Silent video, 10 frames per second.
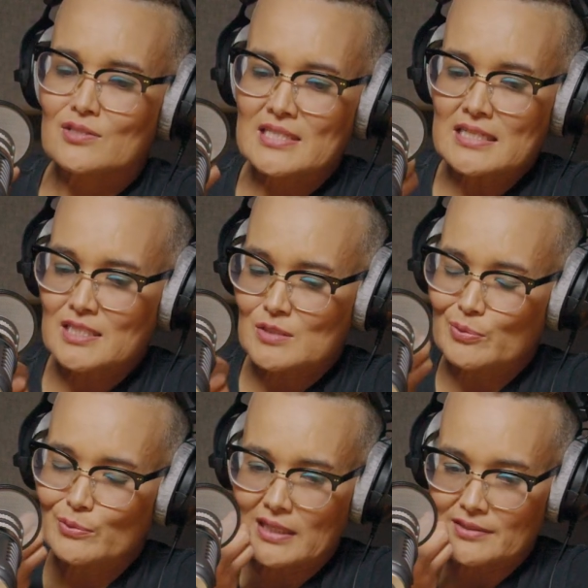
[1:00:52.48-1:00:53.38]
The
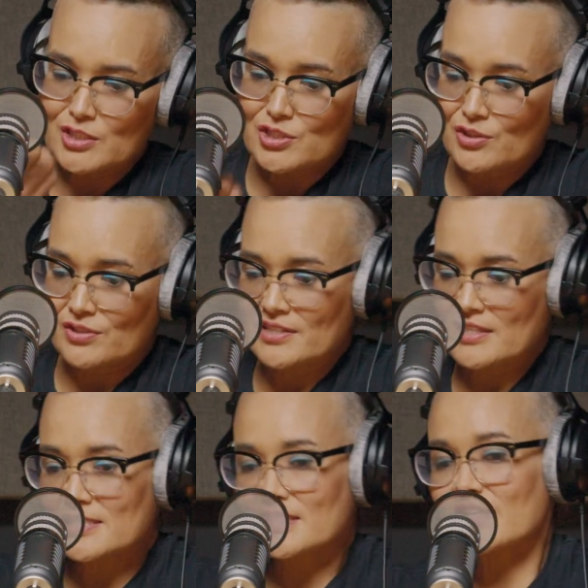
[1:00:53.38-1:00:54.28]
dentist pulled out this tooth, and
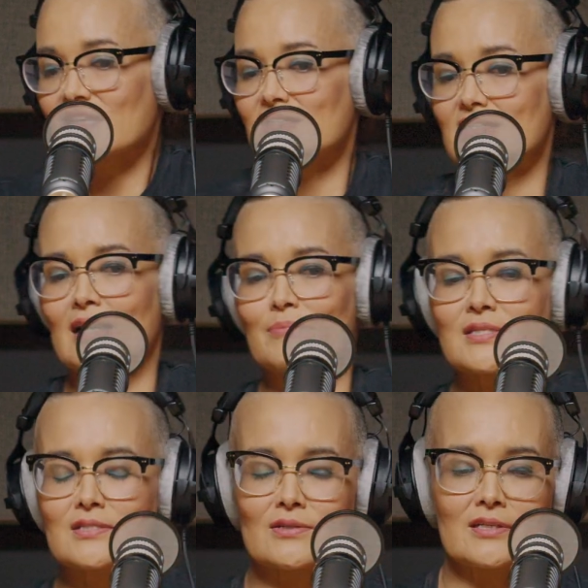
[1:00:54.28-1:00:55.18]
then he said, there's the
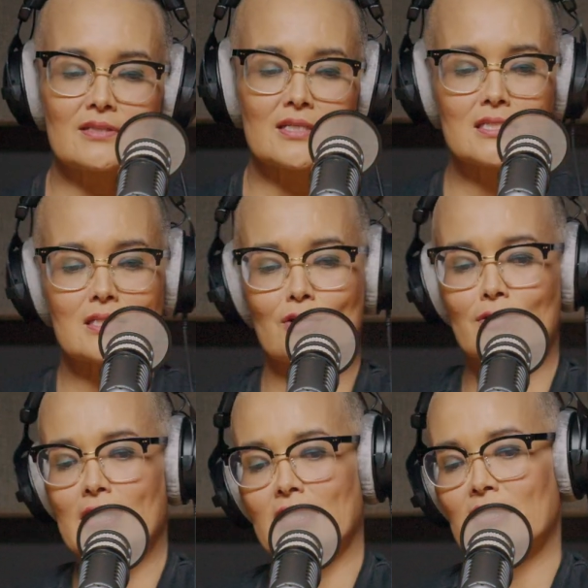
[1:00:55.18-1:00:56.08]
abscess on it and there's the crack.